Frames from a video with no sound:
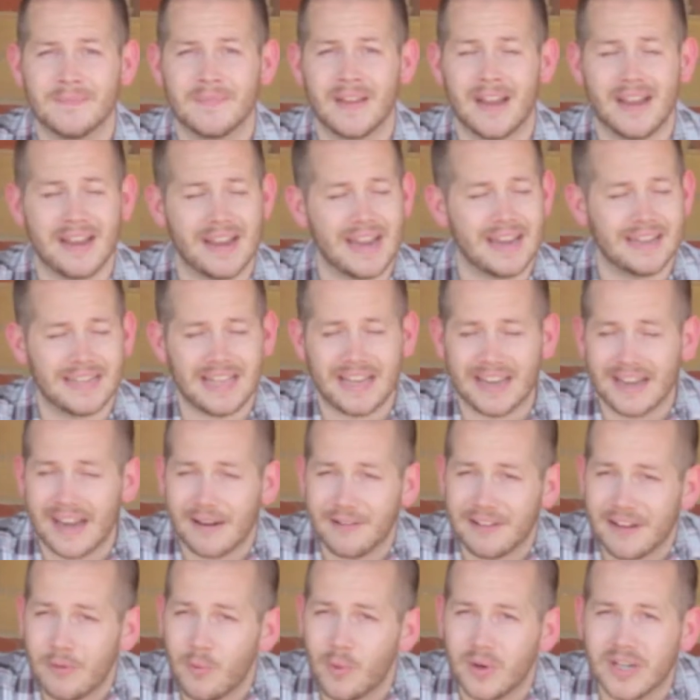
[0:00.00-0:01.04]

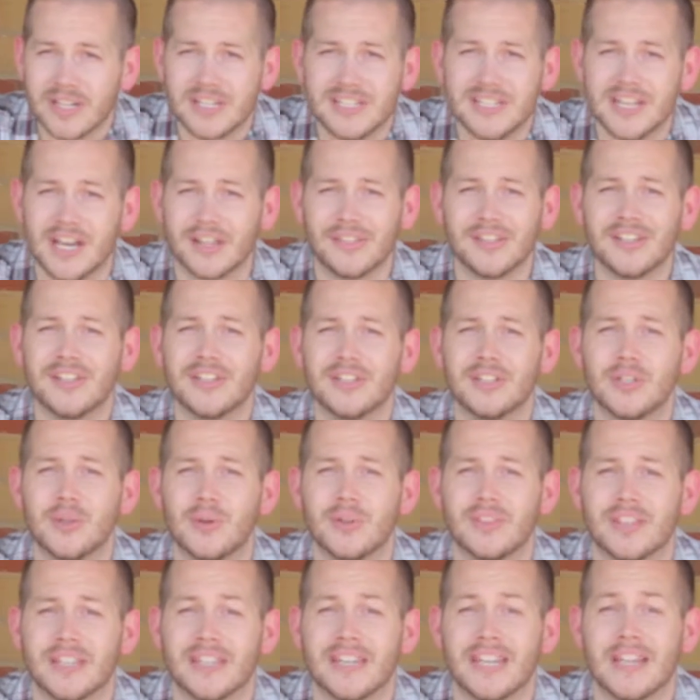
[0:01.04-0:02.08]
I wanted nothing to do
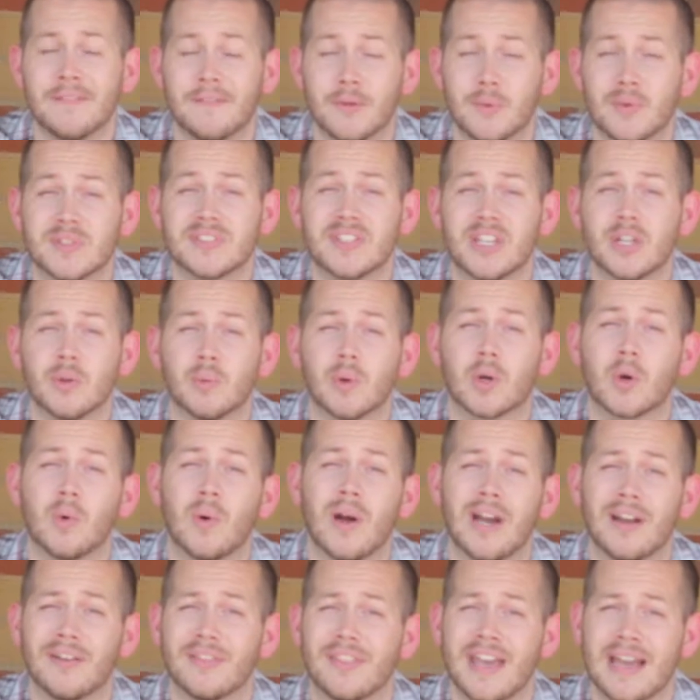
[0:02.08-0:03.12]
with it if it was going to
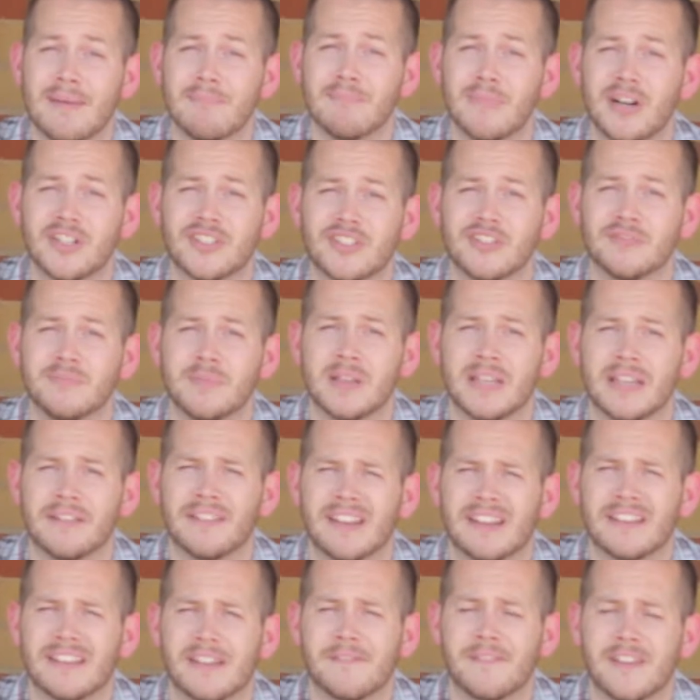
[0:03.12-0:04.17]
require that much of me.
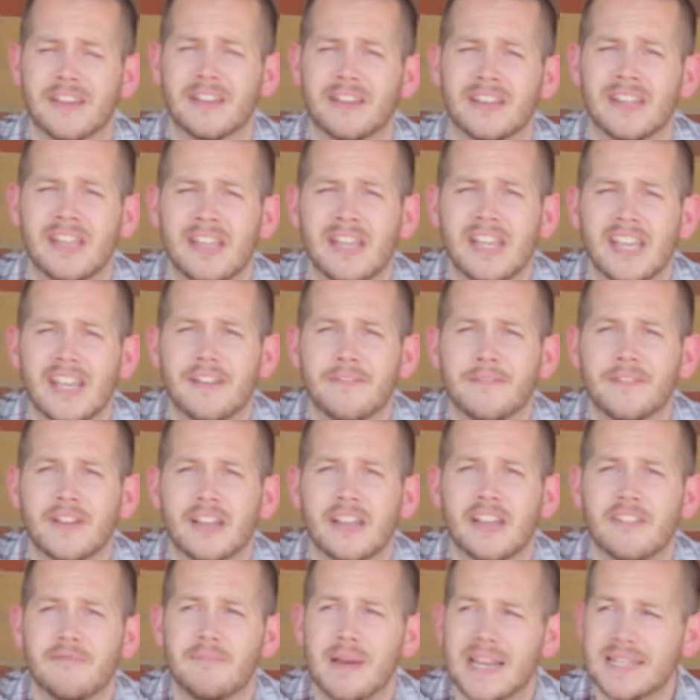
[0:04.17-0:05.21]

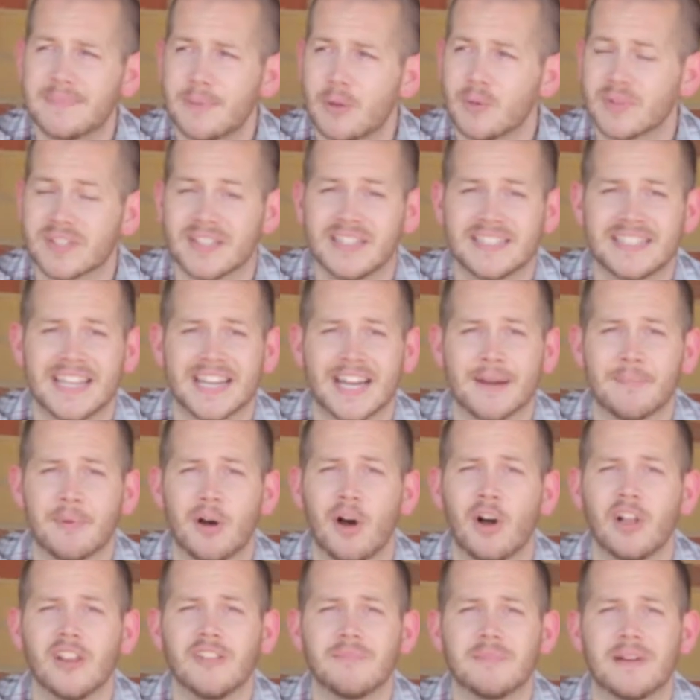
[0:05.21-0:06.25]
If baseball was going to take
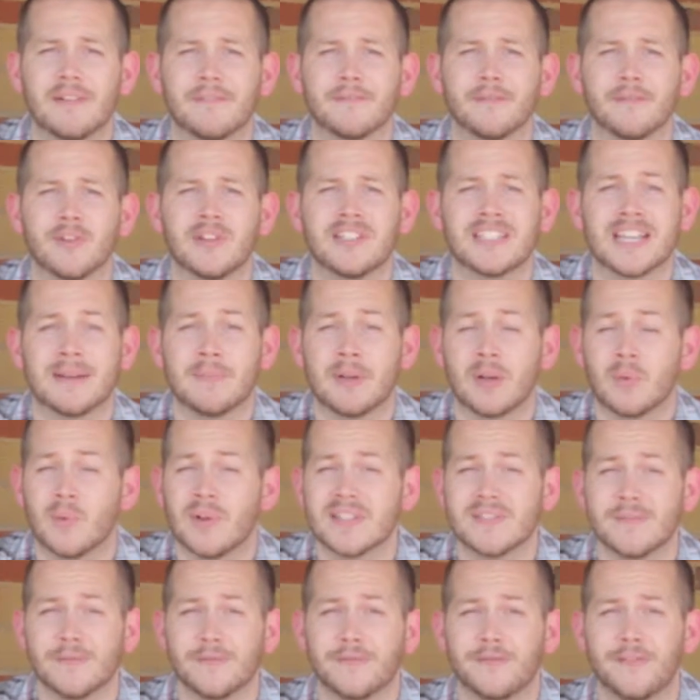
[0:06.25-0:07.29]
up all of my free time and it
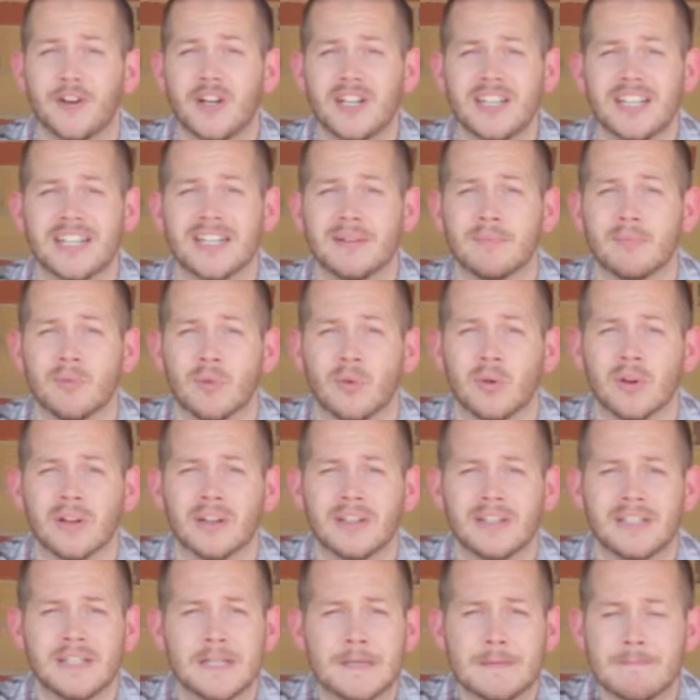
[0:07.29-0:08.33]
wasn't fun
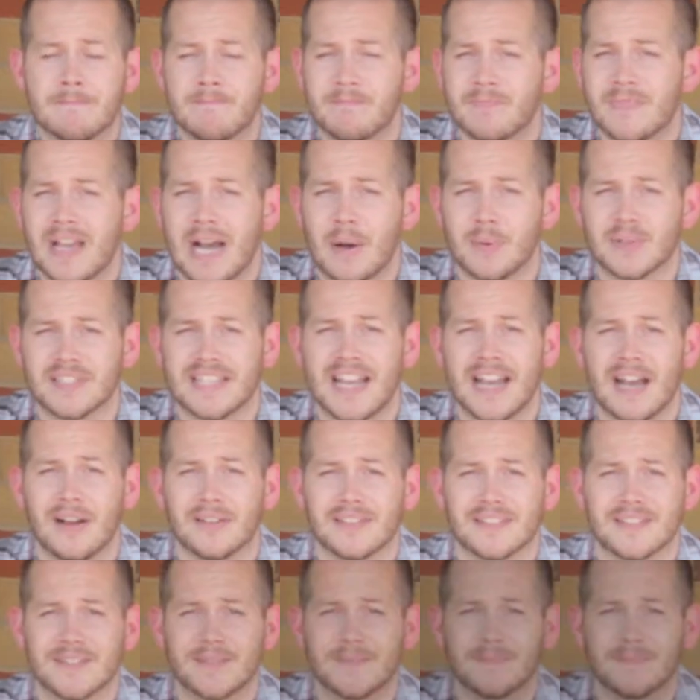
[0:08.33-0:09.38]
anymore, I was out.